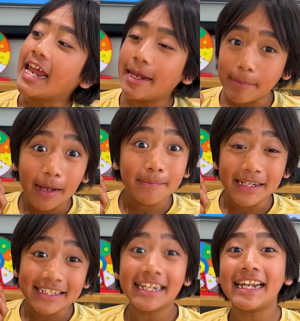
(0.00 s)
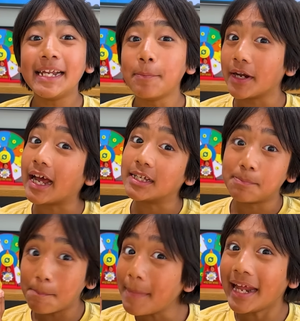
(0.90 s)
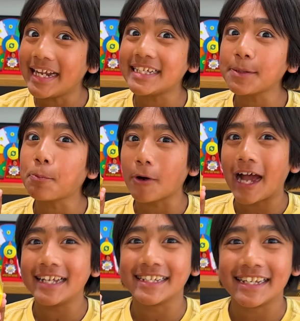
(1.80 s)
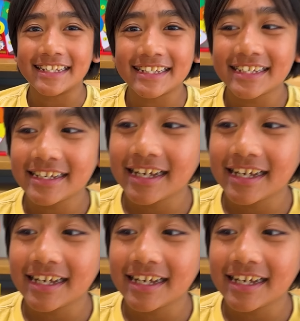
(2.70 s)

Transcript: It might be teeny, but has many surprises.